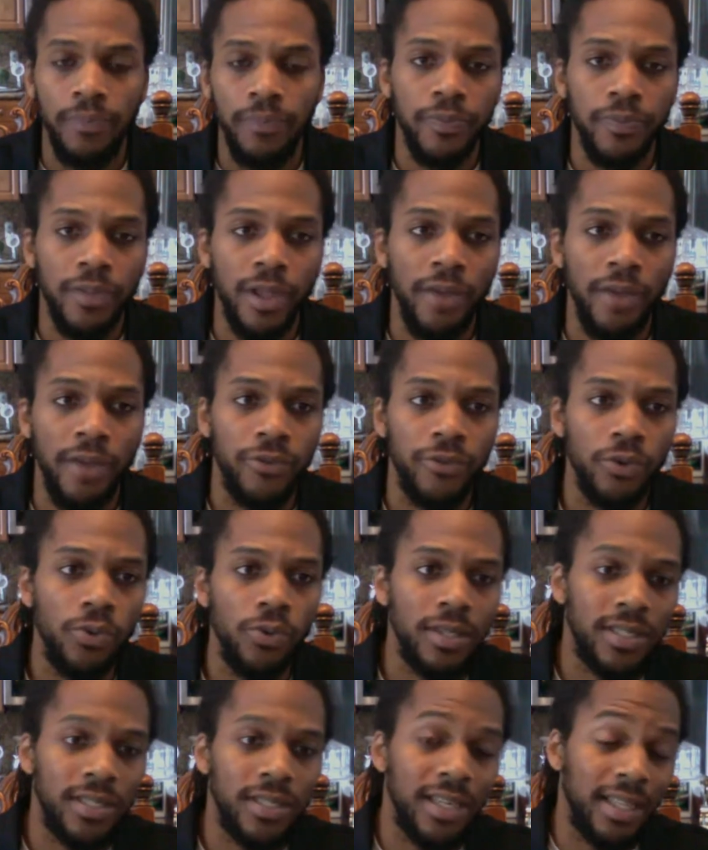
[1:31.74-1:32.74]
if you
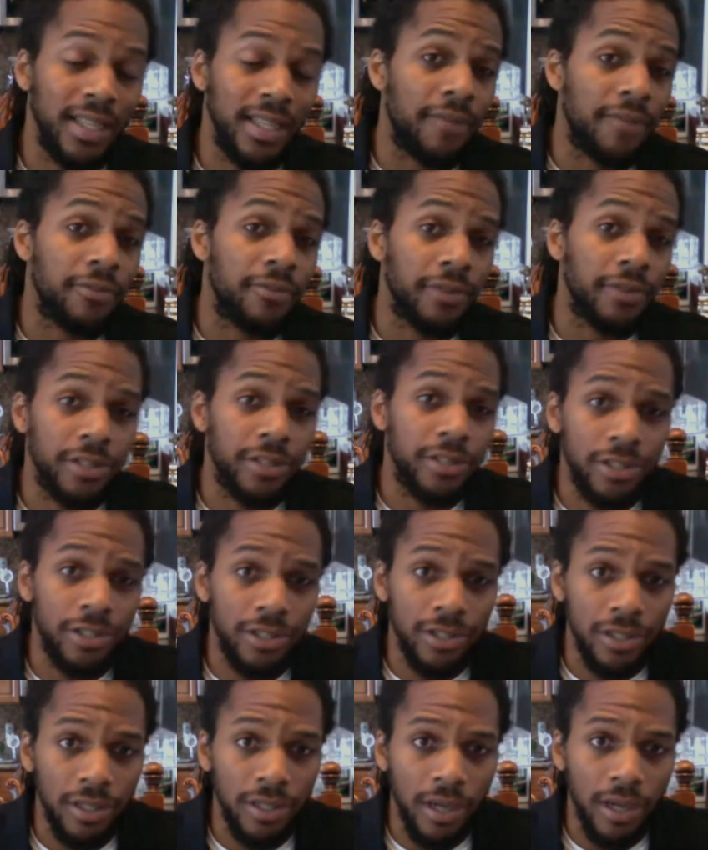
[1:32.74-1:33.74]
want to
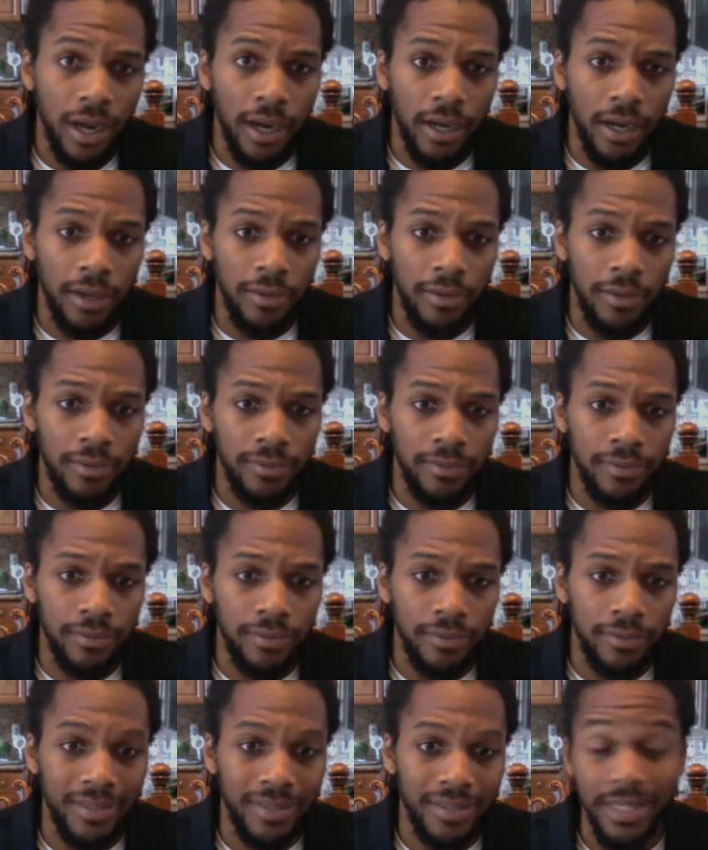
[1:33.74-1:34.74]
leverage
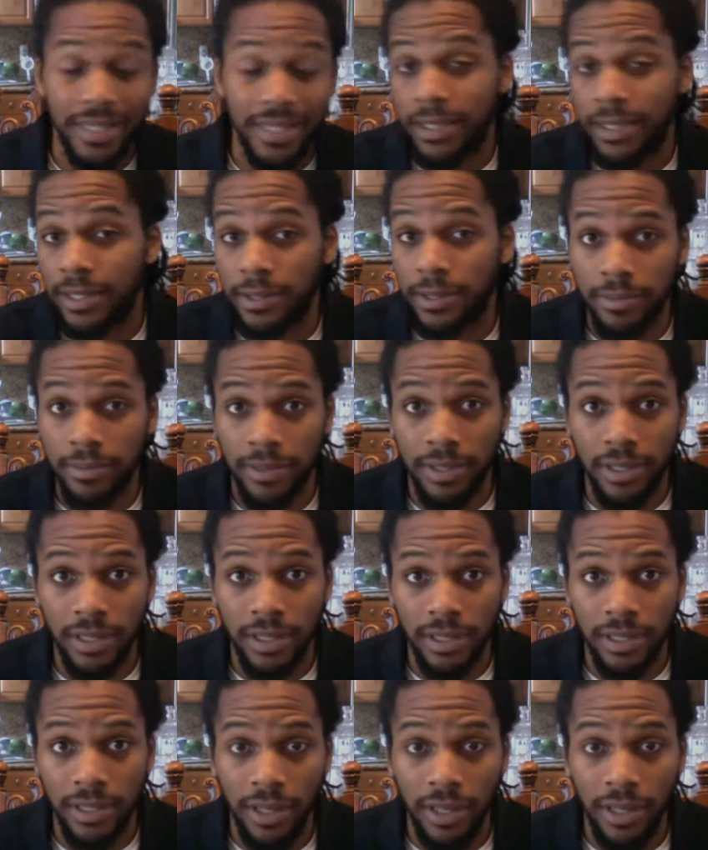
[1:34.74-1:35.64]
systems,